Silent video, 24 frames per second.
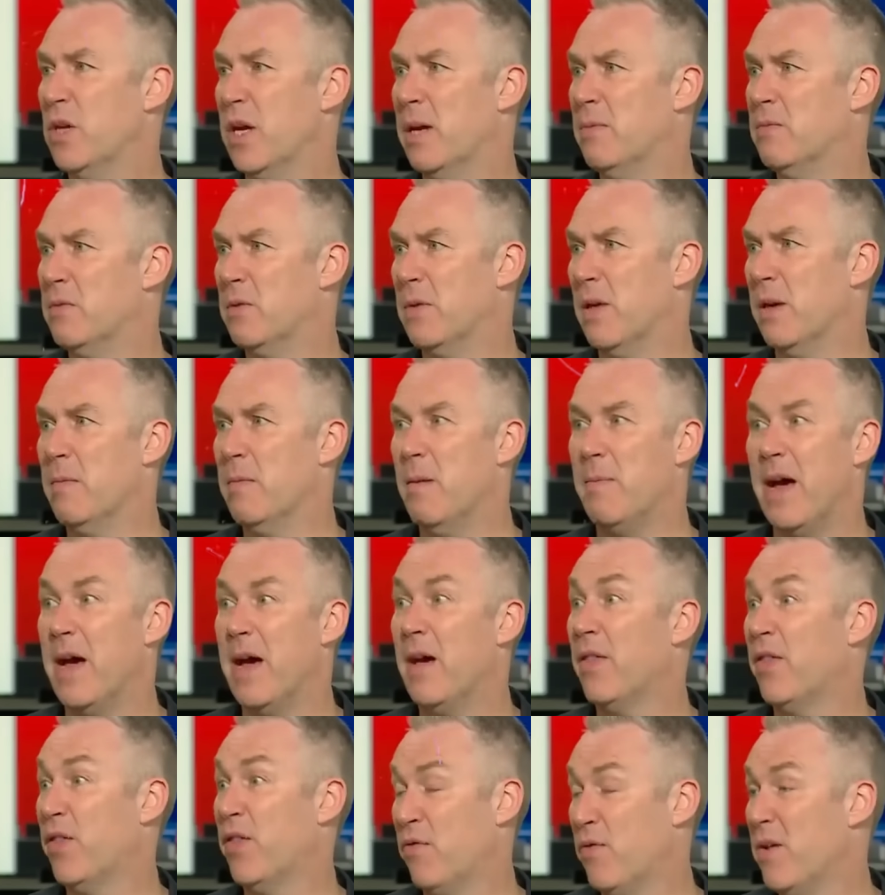terms with him
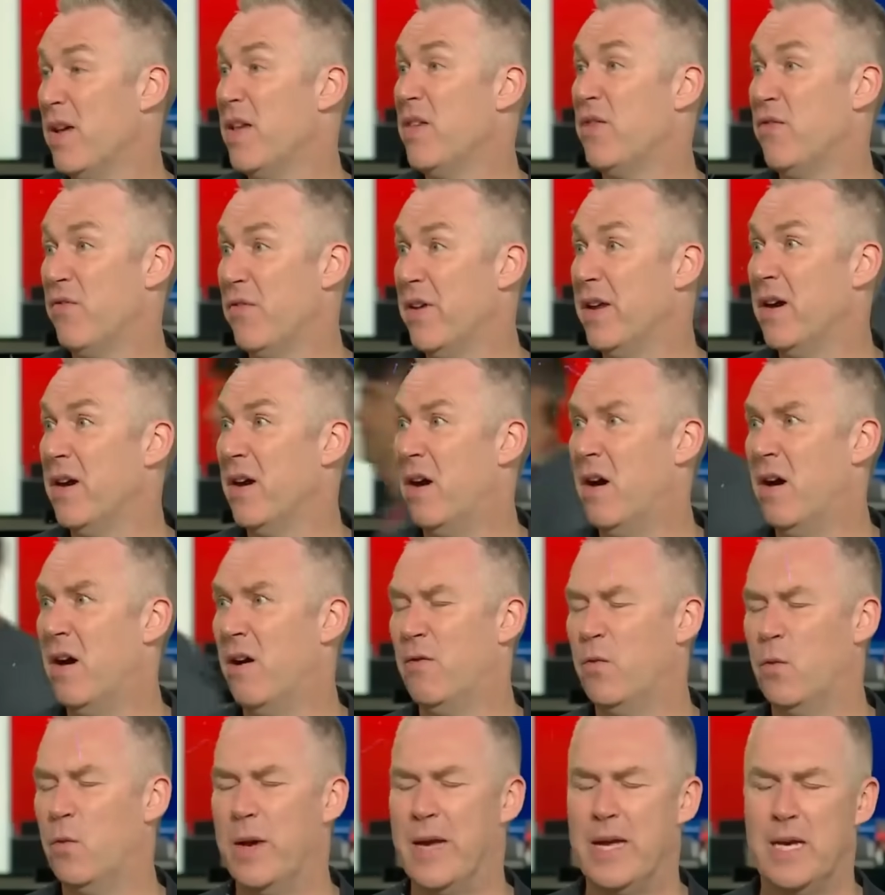about three and a
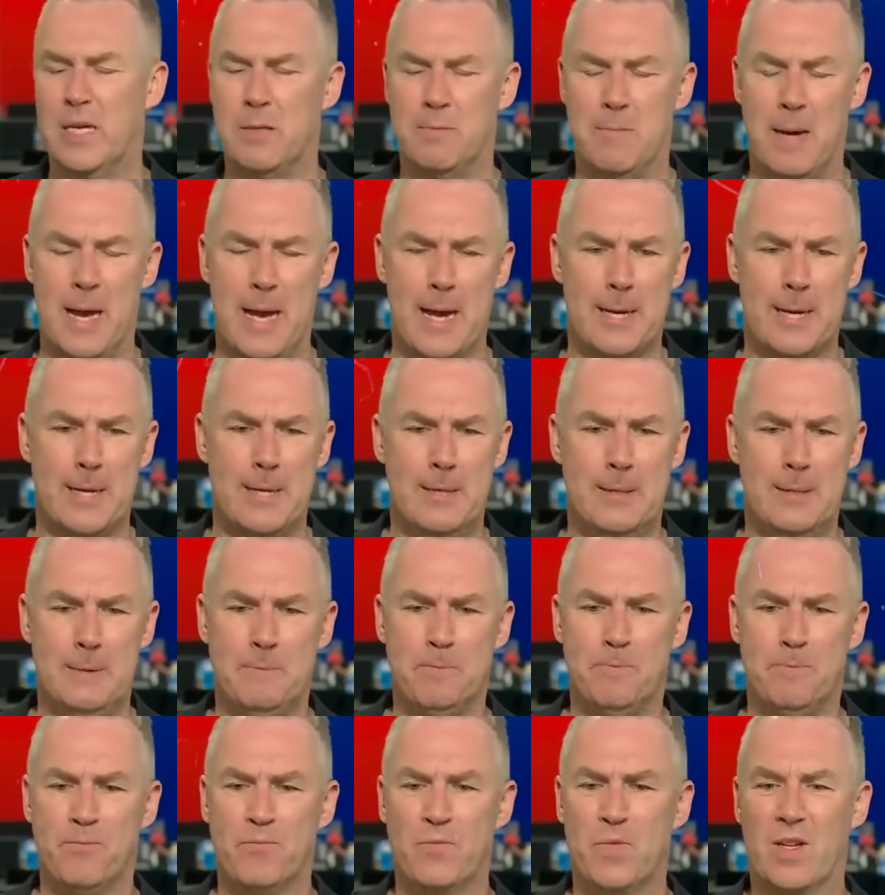half weeks back.
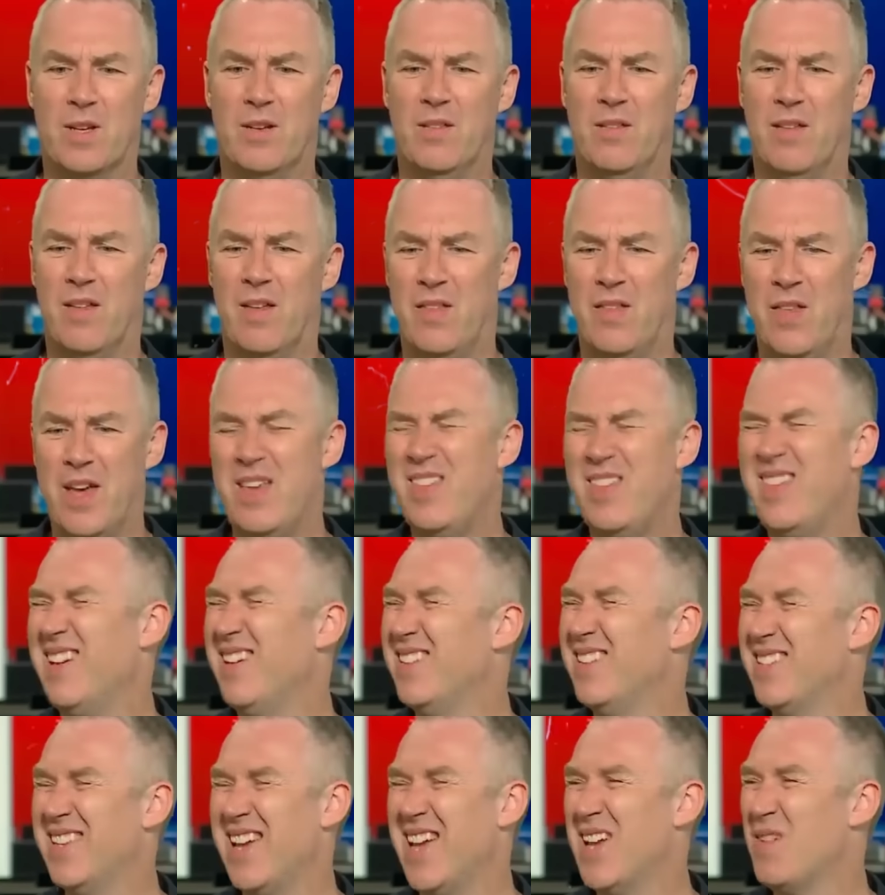They're
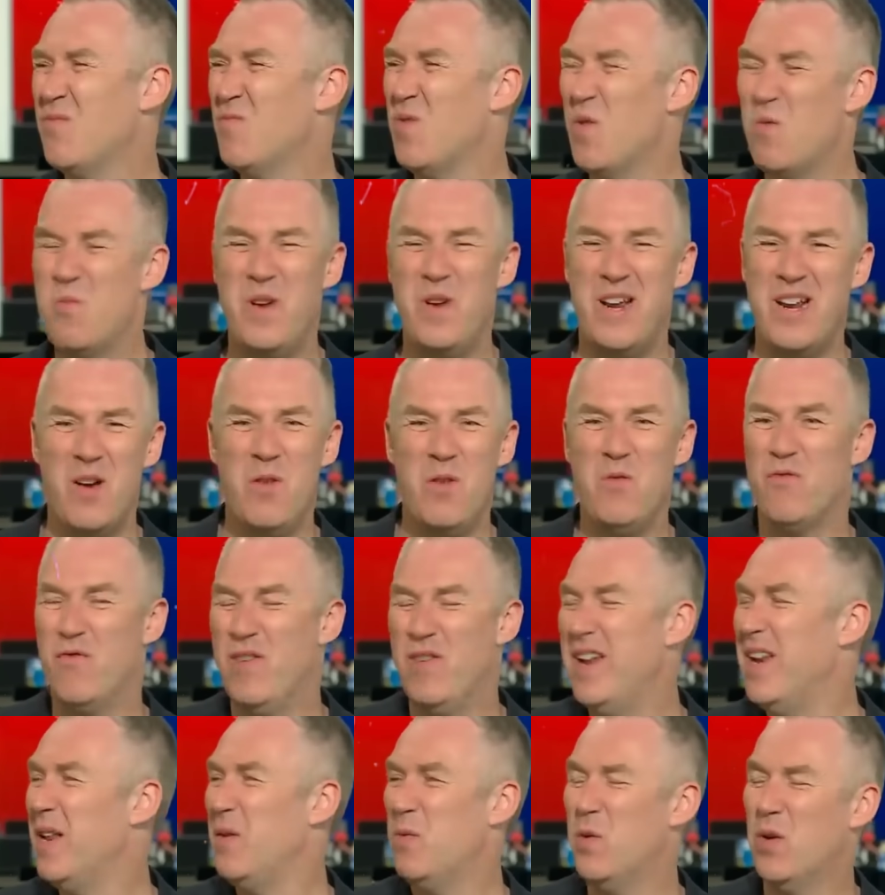saying, well, we don't
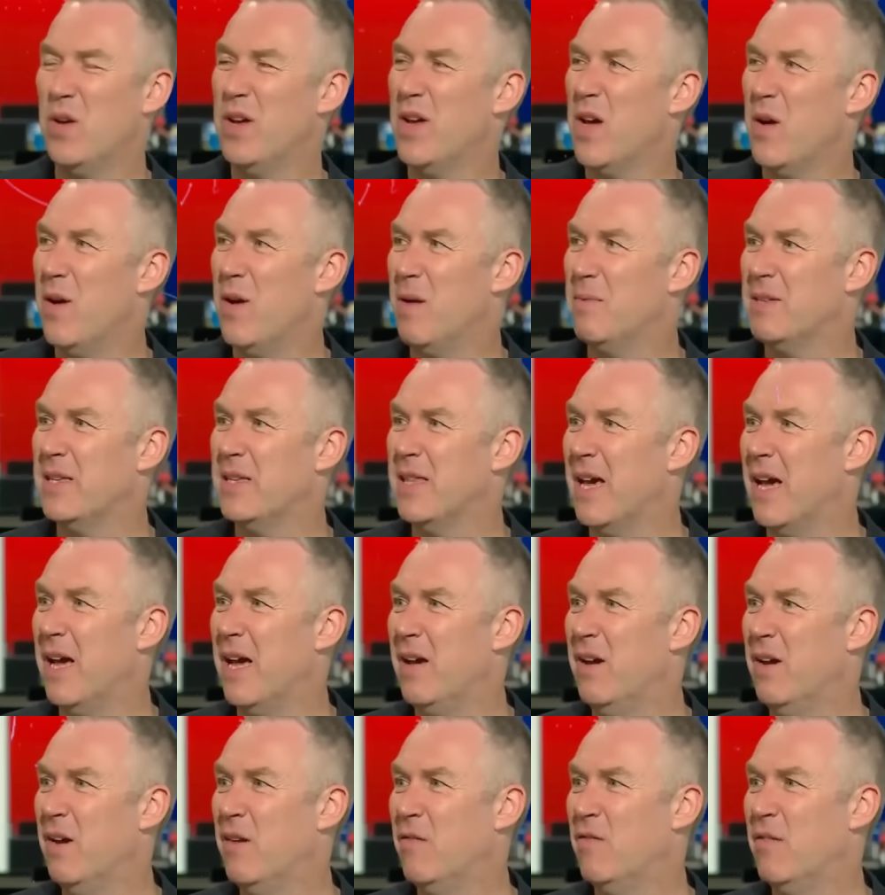really want to go up to
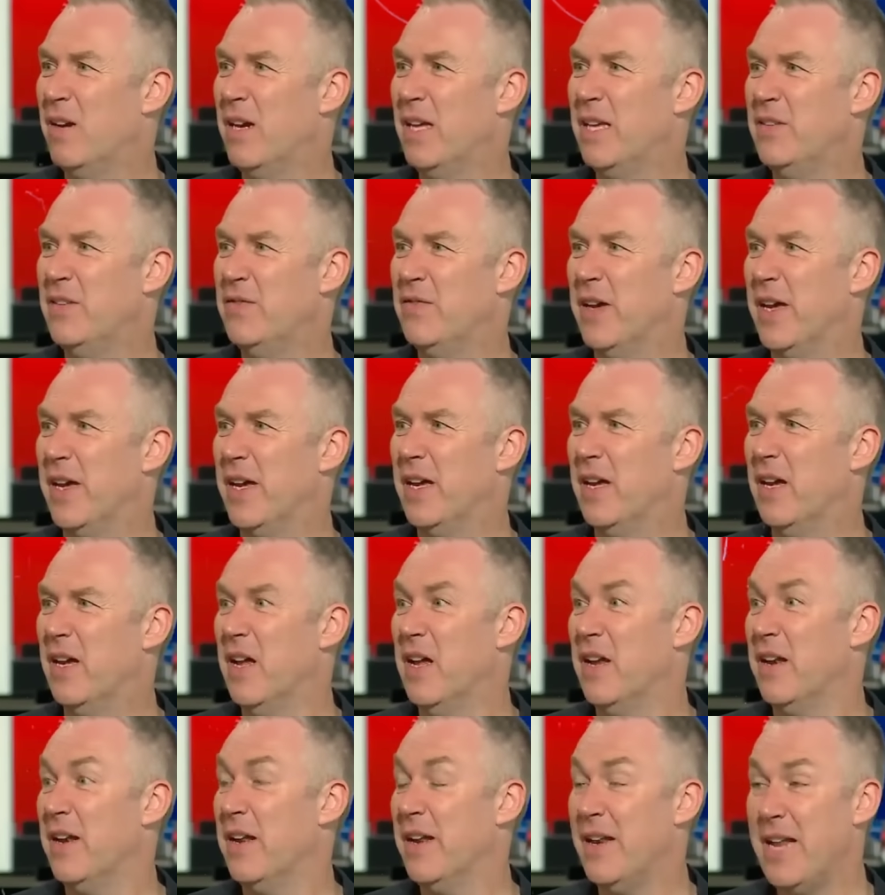that release fee.
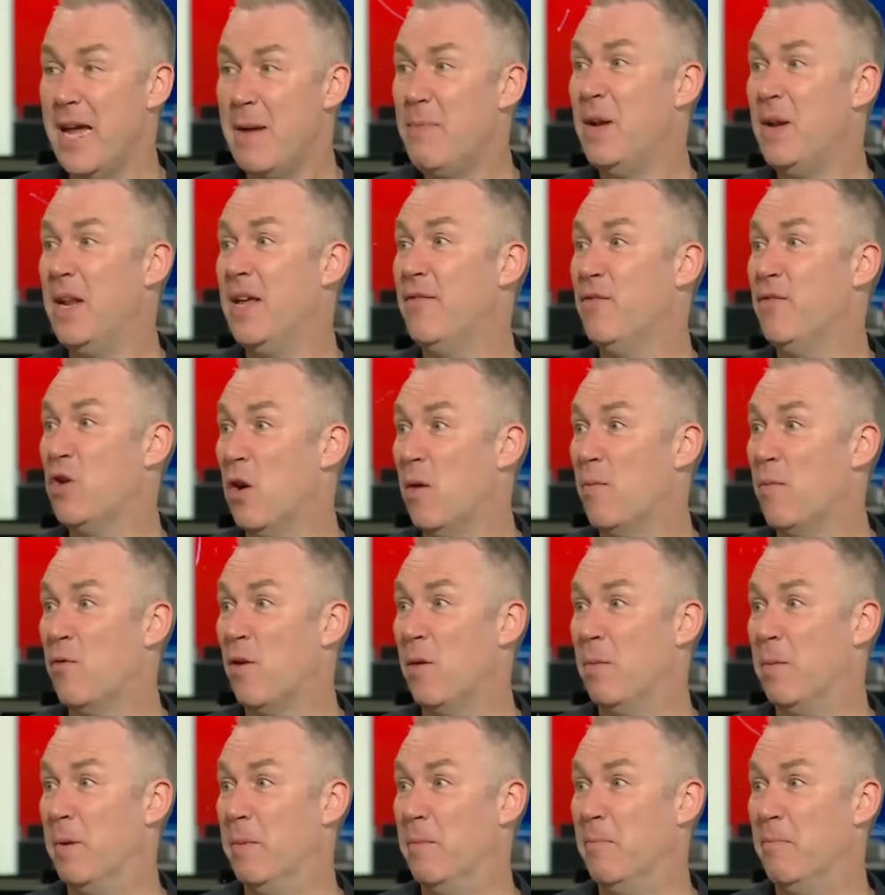Now, Napoli have got a
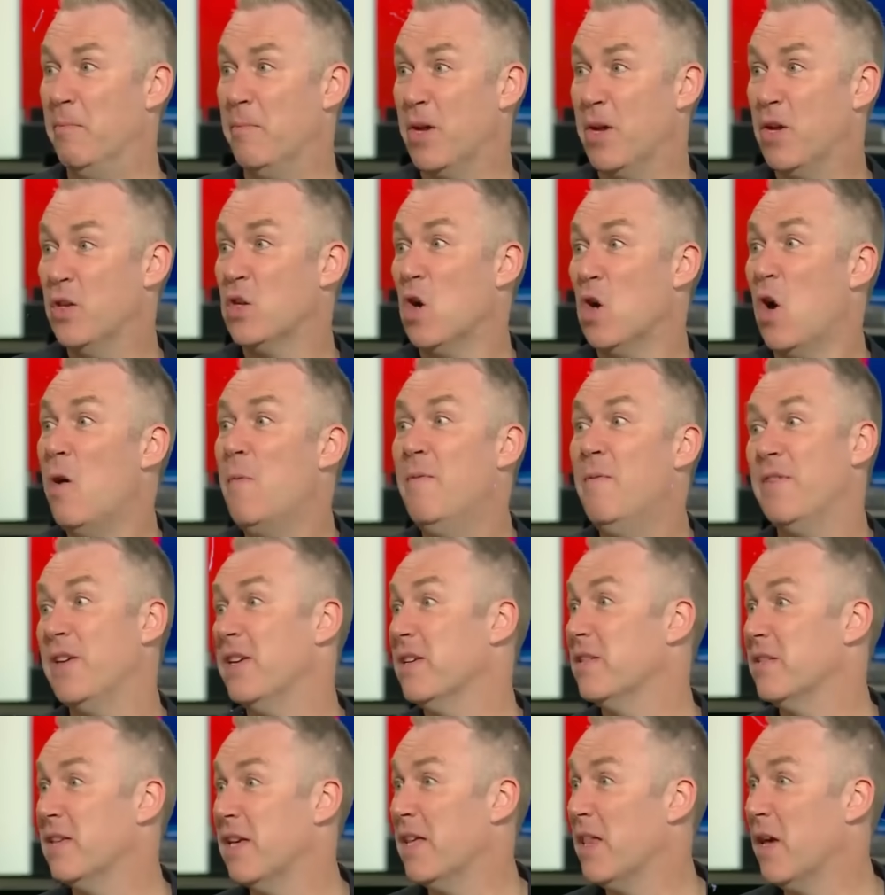problem, because
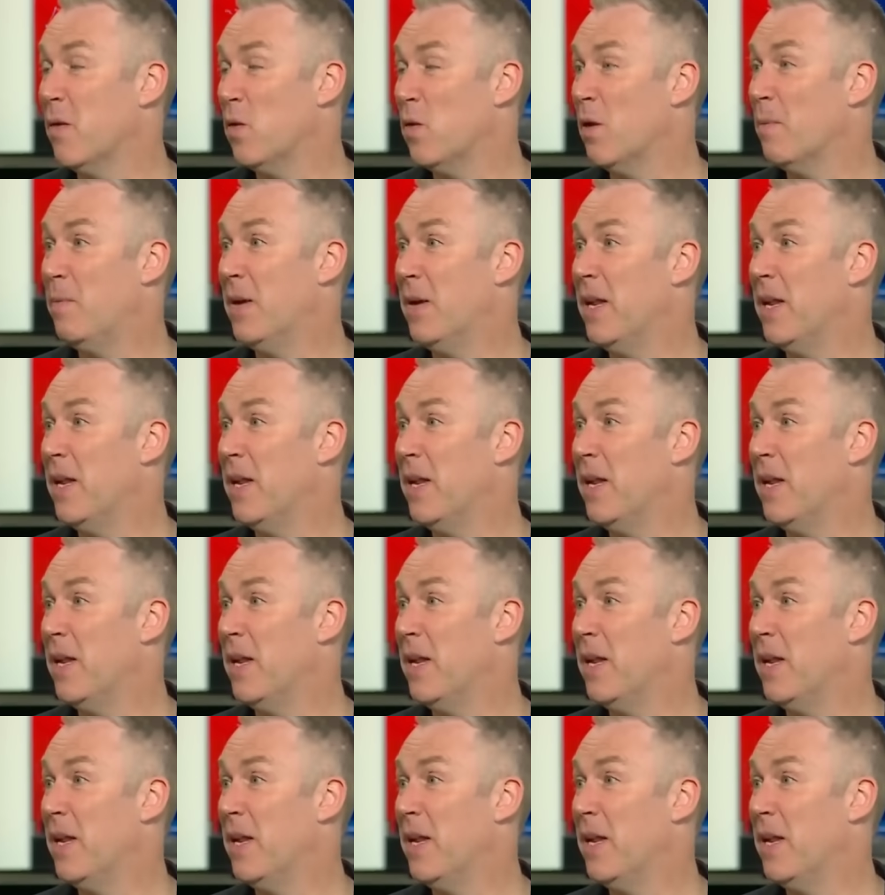obviously they want to